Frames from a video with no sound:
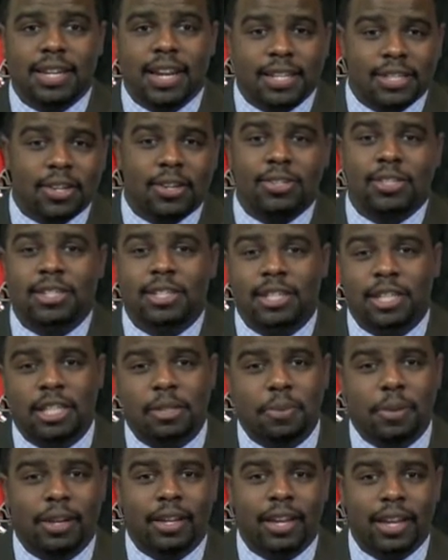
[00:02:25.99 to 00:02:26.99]
And I saw CJ
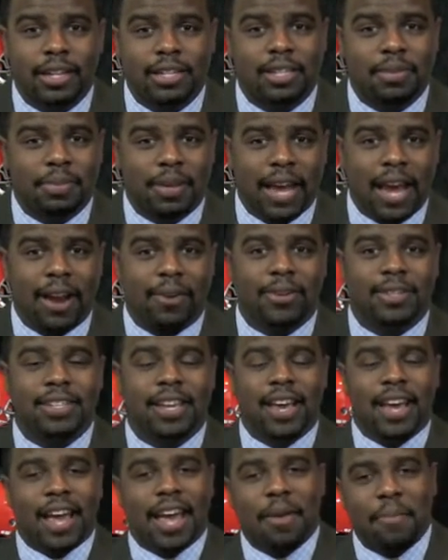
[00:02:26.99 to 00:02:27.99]
Spiller getting some carries
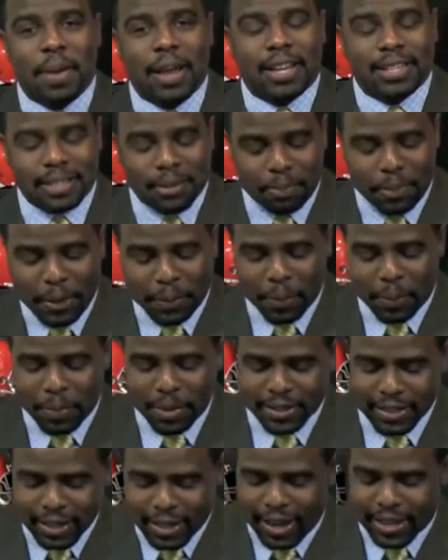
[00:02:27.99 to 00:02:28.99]
and making some people
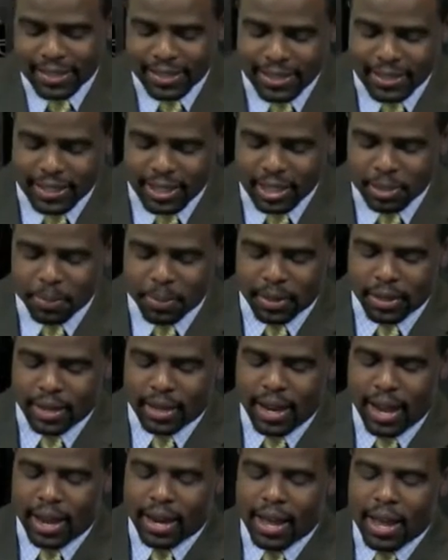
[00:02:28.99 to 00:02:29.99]
miss. I like CJ Spiller
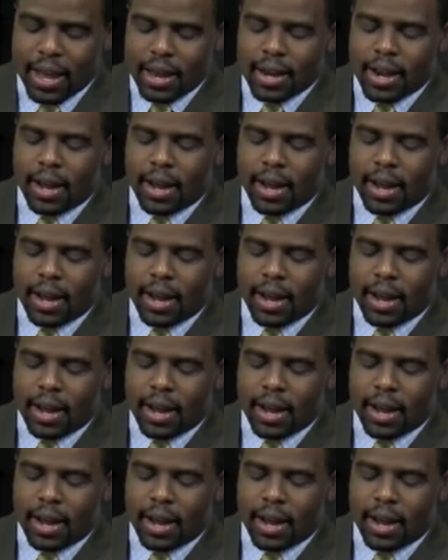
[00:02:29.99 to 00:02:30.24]
a lot.